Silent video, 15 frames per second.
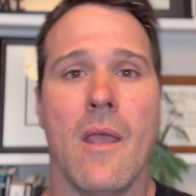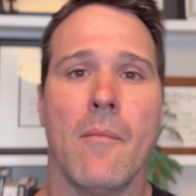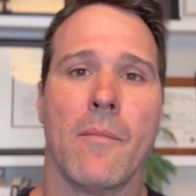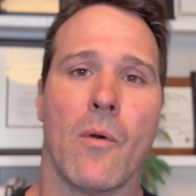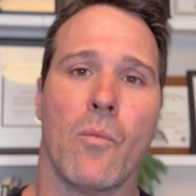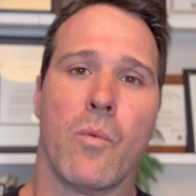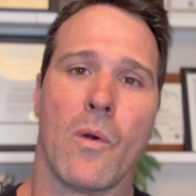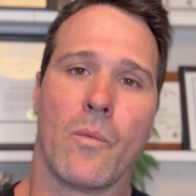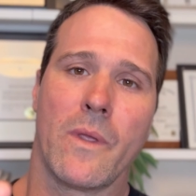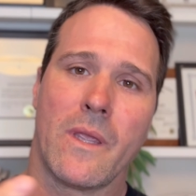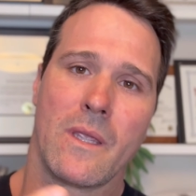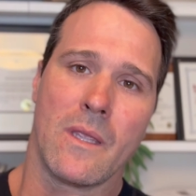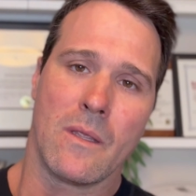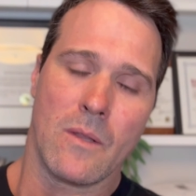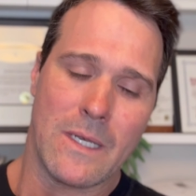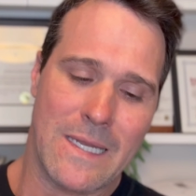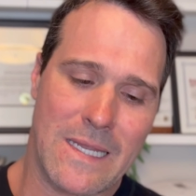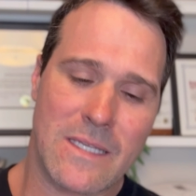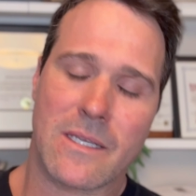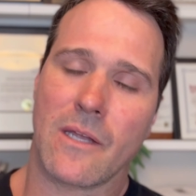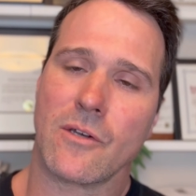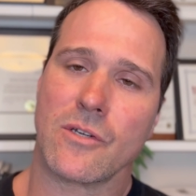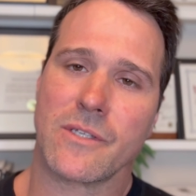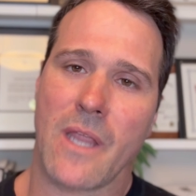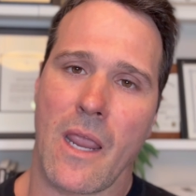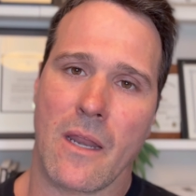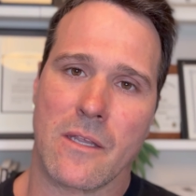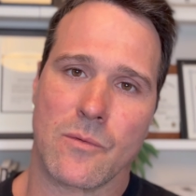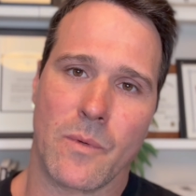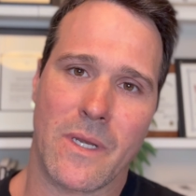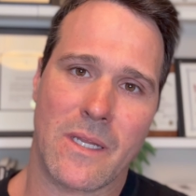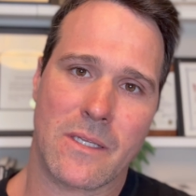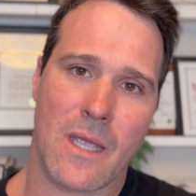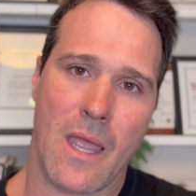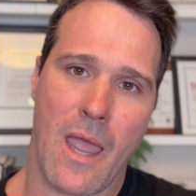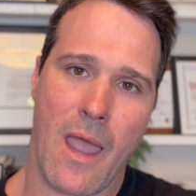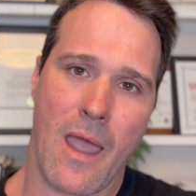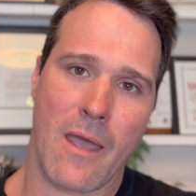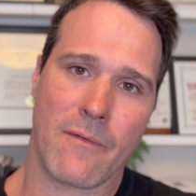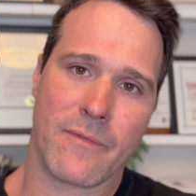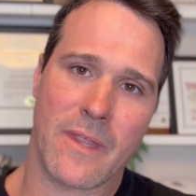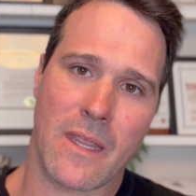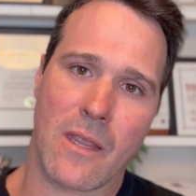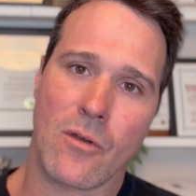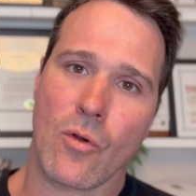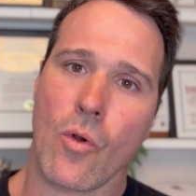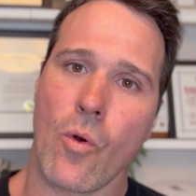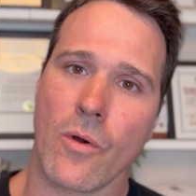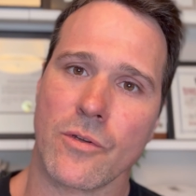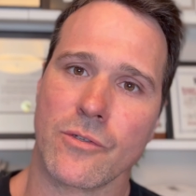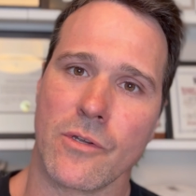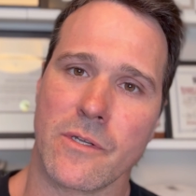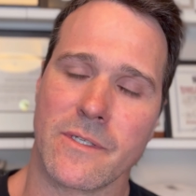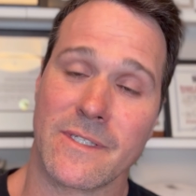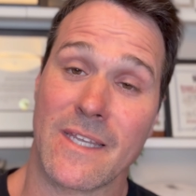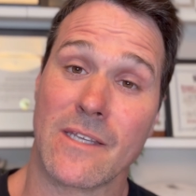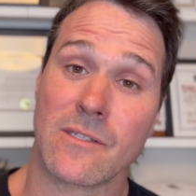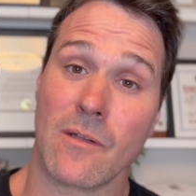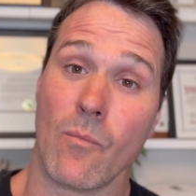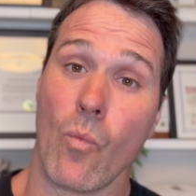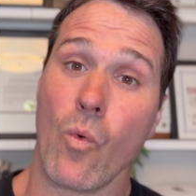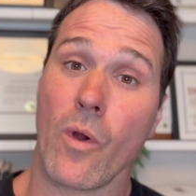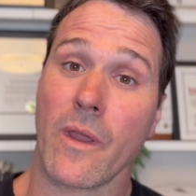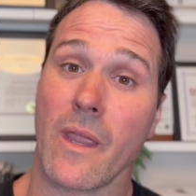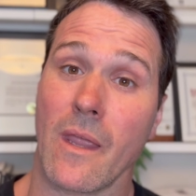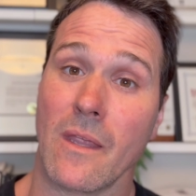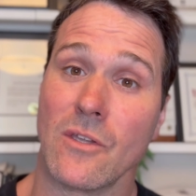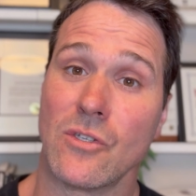But what we need to understand is we need to have the inner core system working